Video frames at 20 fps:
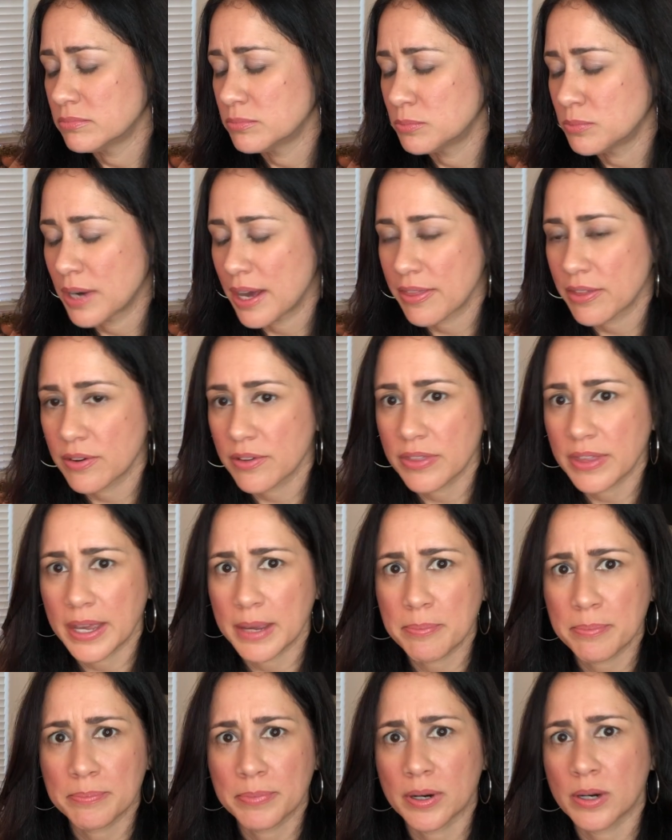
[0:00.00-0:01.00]
whether
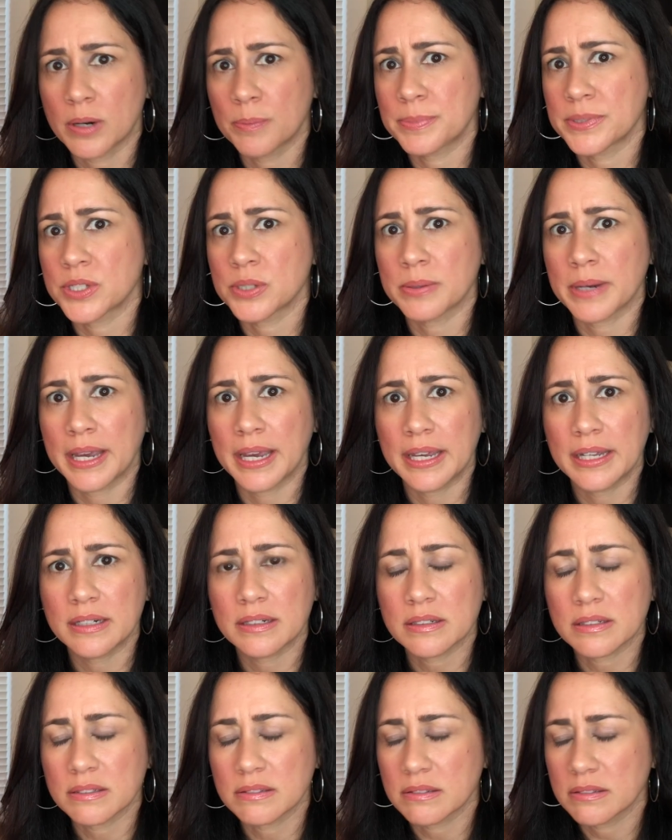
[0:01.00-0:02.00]
they
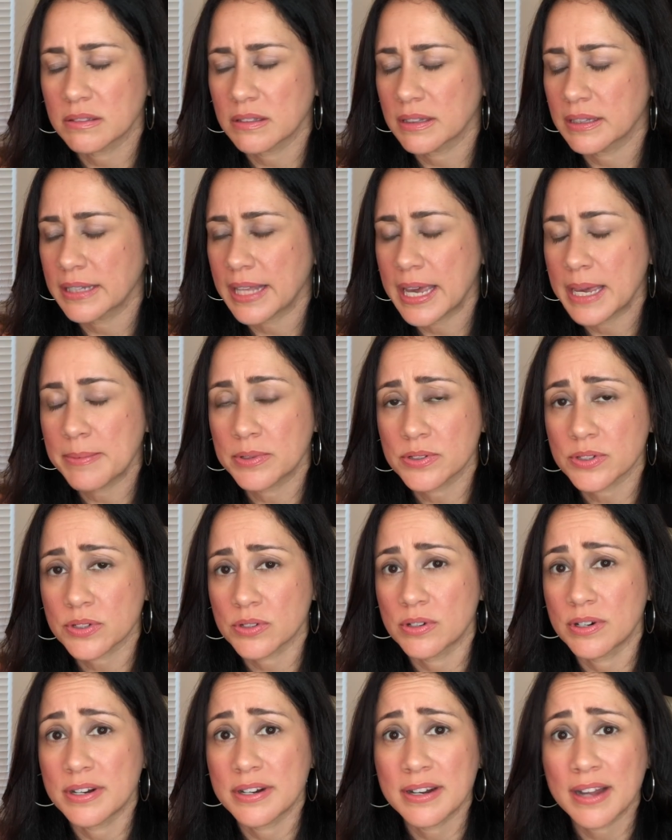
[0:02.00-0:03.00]
perpetuate labels
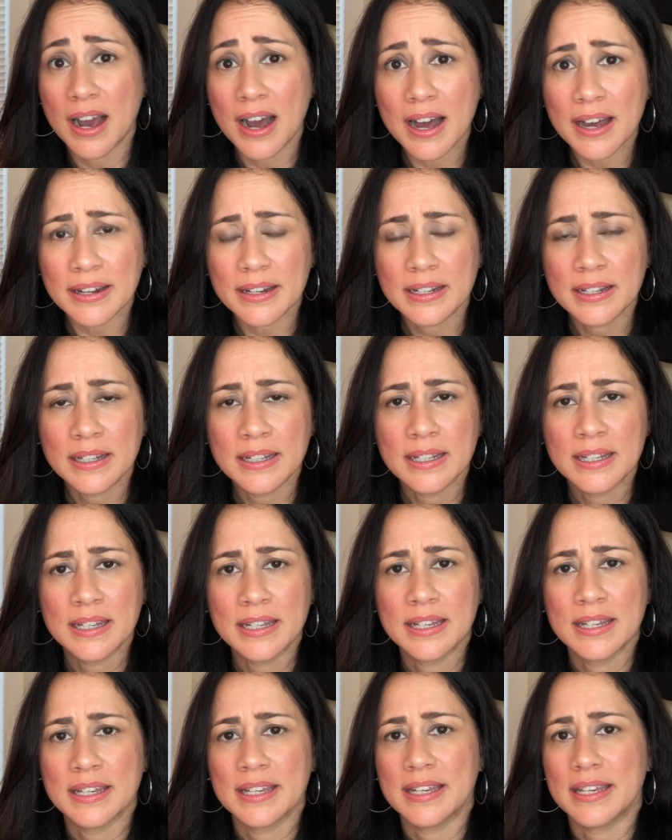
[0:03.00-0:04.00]
or not,
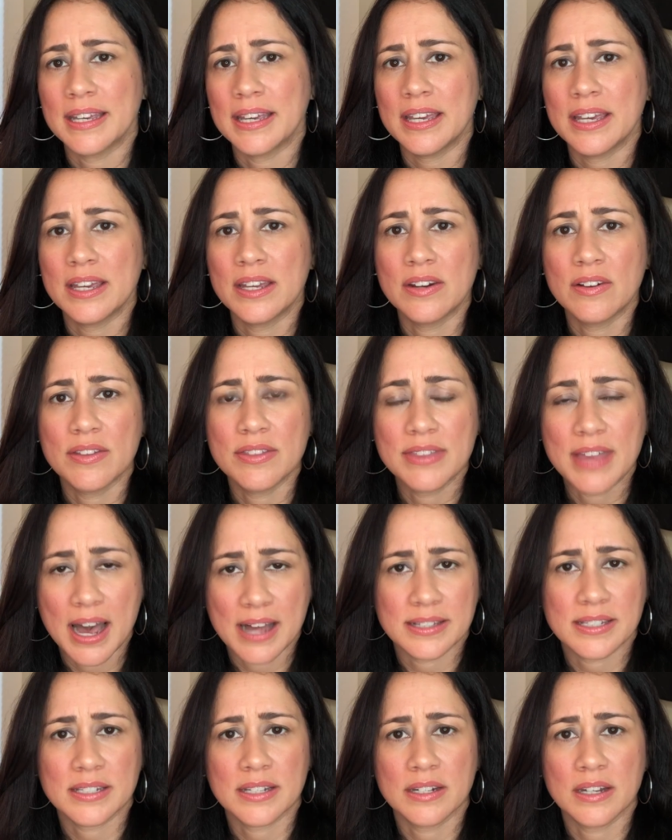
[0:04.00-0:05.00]

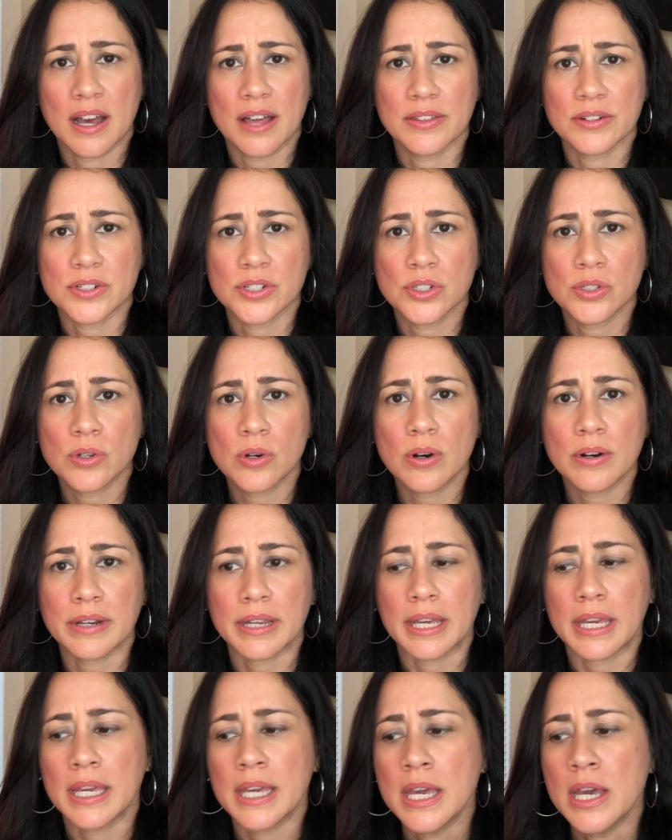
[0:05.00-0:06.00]
that's another
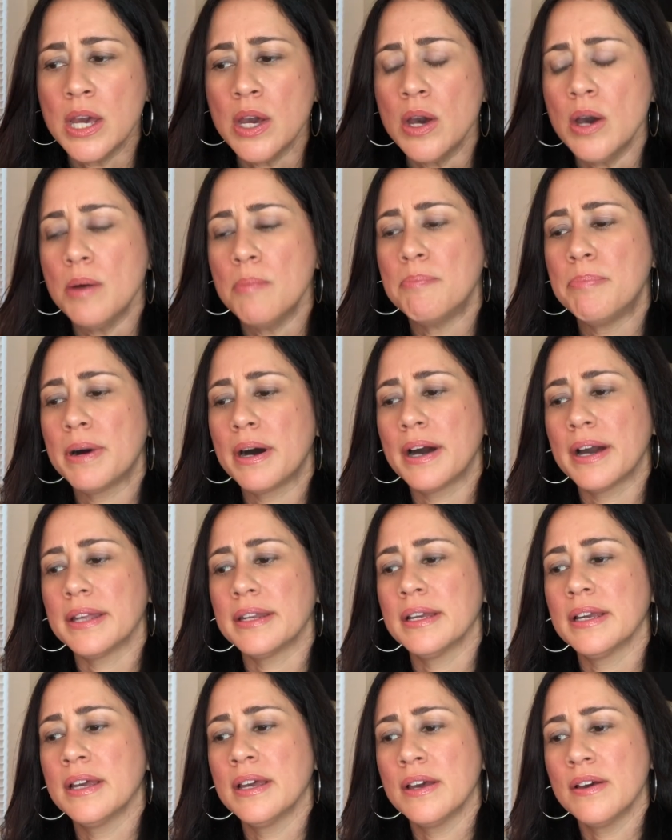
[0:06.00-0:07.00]
story. But
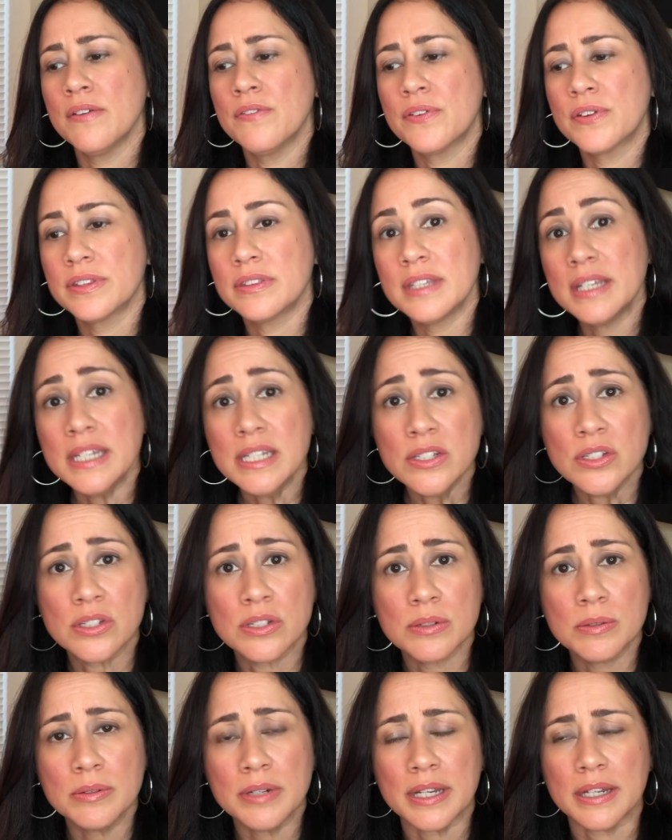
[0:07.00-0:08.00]
for these
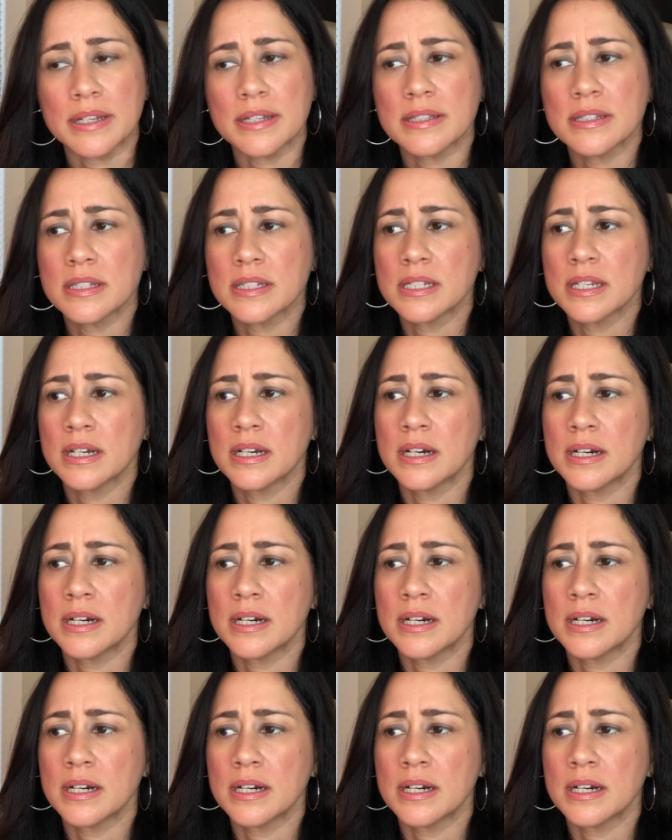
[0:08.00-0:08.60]
students,